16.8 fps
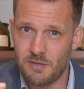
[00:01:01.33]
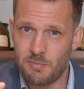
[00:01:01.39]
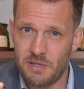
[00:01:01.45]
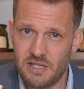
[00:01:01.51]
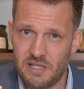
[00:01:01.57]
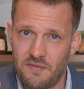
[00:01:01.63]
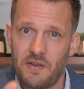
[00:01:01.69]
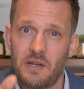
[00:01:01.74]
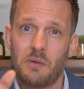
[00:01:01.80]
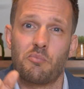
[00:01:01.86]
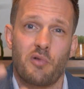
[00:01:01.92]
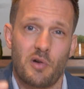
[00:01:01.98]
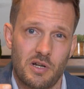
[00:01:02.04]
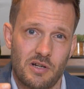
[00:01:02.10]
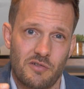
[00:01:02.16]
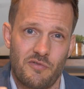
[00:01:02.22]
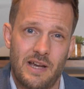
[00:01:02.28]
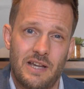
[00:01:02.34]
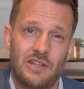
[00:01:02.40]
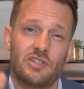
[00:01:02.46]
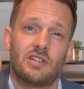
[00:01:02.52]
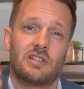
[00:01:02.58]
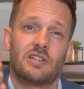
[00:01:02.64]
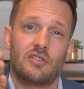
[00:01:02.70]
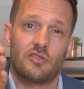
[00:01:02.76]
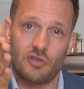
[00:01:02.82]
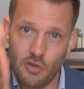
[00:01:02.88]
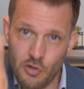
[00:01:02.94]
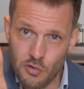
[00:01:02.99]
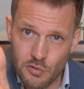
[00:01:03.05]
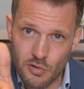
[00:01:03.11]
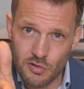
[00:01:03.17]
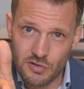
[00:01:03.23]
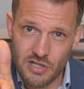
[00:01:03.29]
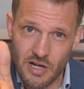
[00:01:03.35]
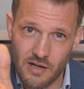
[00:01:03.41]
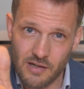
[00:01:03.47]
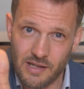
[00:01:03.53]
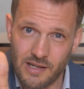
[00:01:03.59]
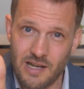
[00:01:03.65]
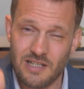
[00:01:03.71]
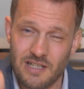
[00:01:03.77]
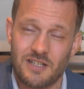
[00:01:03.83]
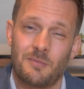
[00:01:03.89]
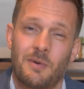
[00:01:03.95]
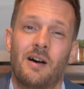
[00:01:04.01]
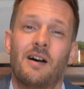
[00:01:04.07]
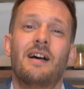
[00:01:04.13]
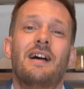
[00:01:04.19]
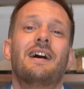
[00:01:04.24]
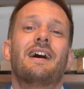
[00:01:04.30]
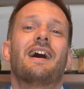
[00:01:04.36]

specific product ranges to your target customer